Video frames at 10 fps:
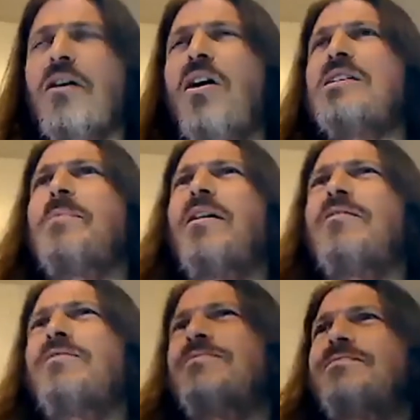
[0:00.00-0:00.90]
It costs
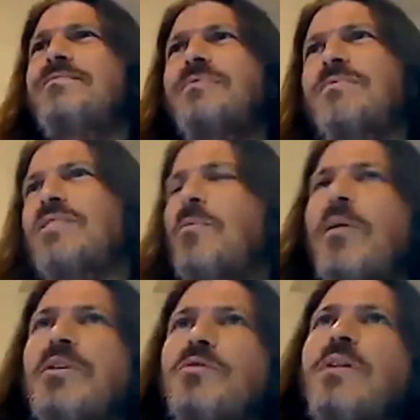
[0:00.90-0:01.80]
about
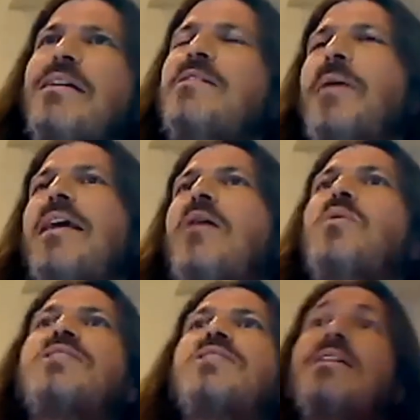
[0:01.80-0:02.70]
somewhere between, depending on
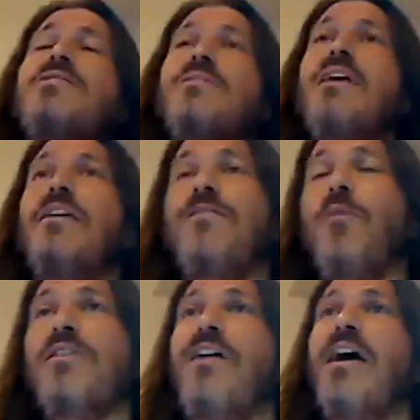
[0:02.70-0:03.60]
which size you get,
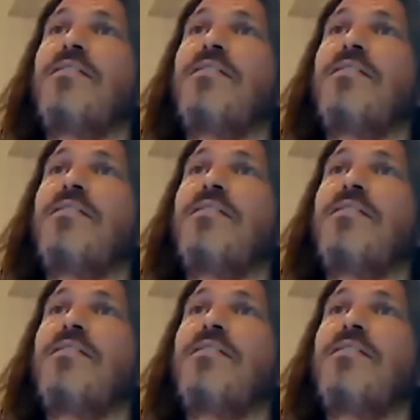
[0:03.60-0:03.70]
45 to